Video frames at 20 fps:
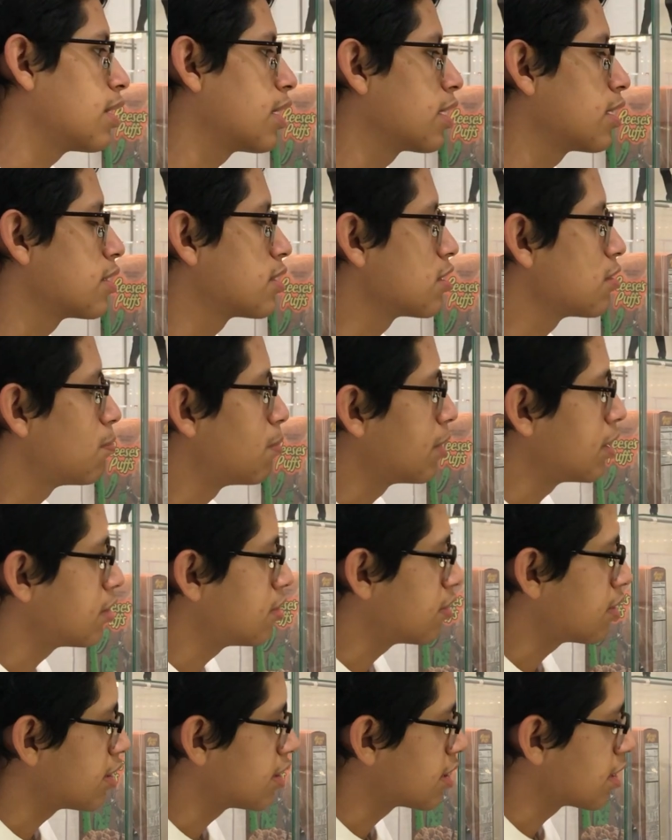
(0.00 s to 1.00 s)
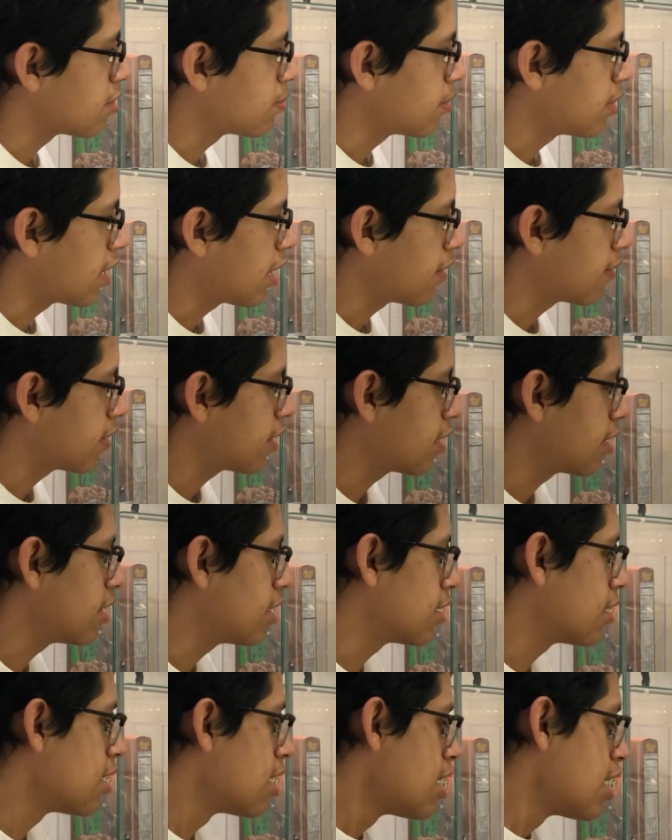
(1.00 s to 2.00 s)
I said, but as you can tell, we have that here.
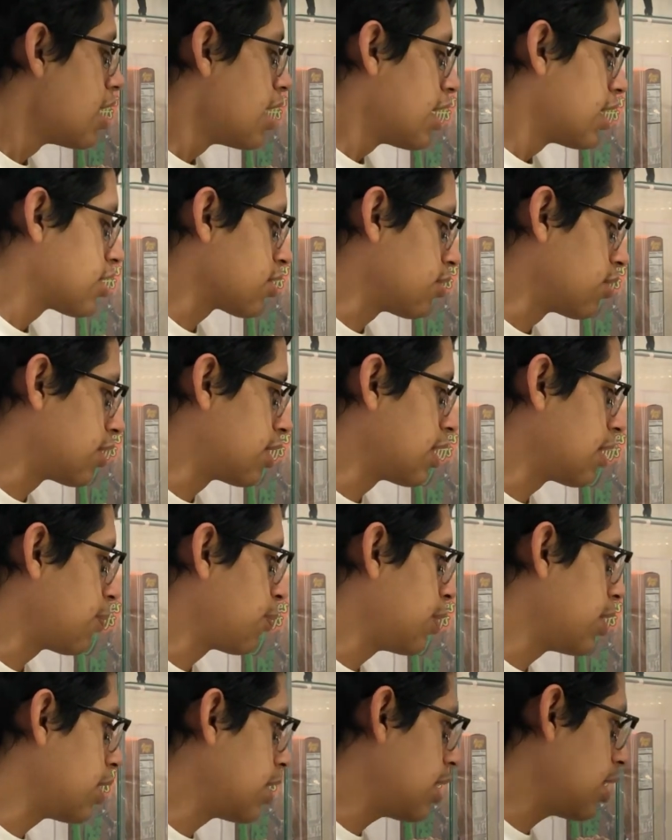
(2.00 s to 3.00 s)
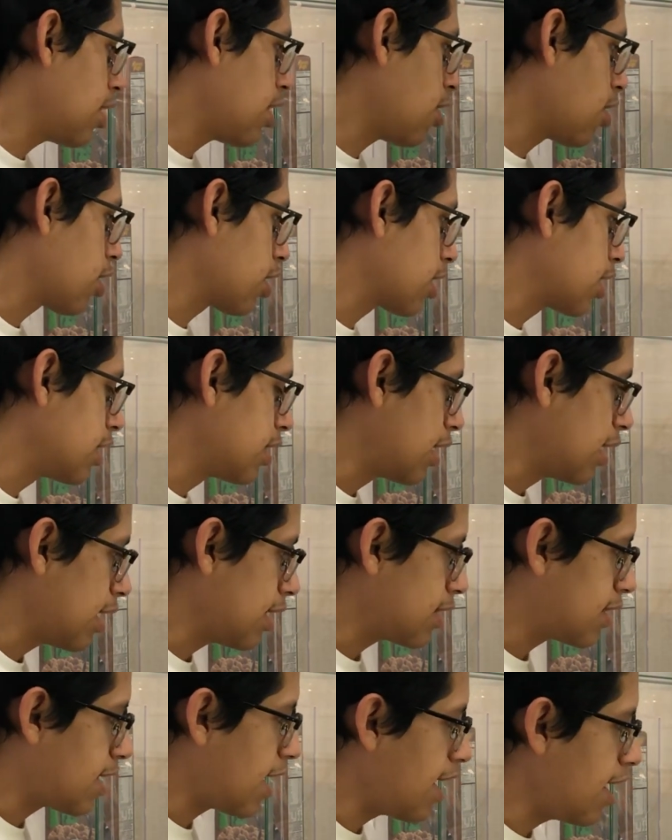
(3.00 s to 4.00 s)
So we are gonna
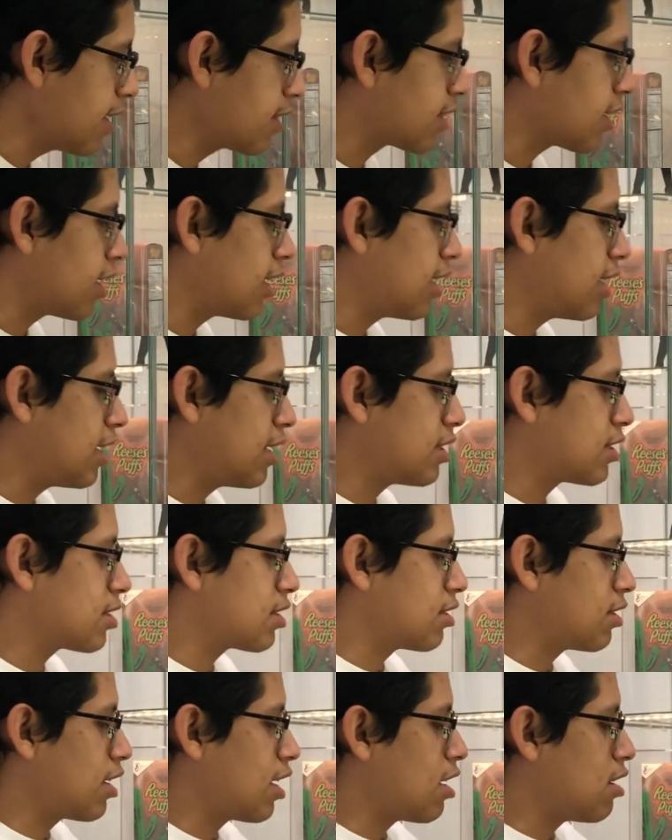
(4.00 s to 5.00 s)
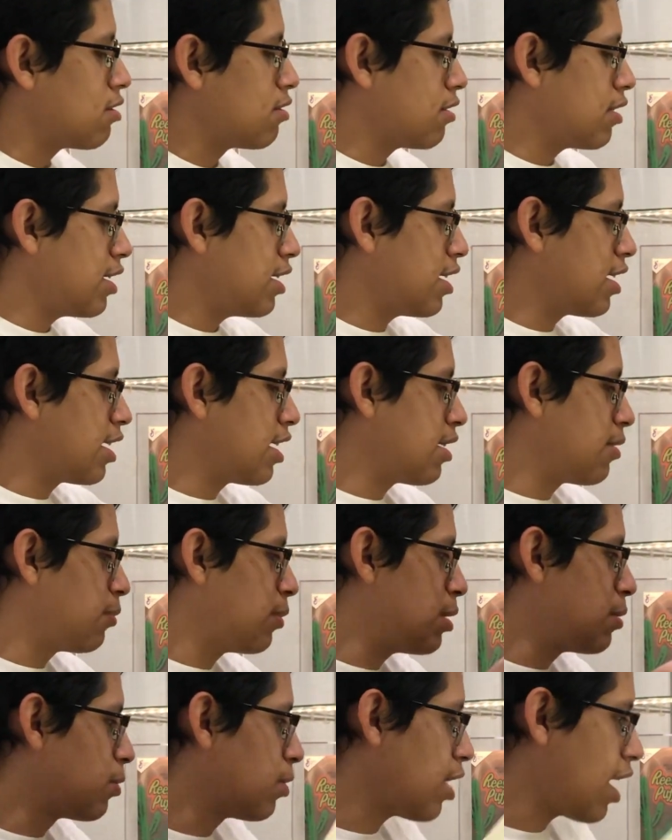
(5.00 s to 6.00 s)
take that insert out, and we
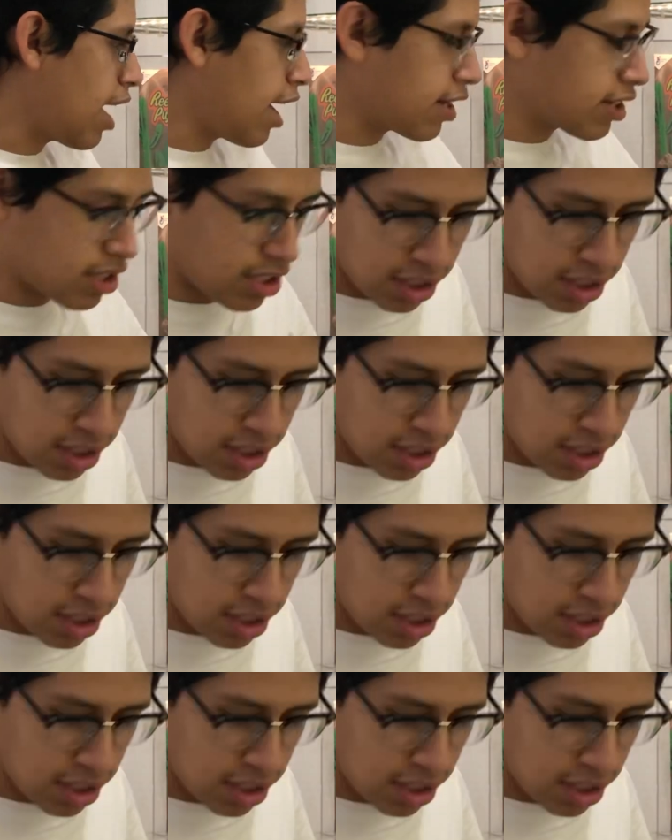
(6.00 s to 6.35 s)
will actually,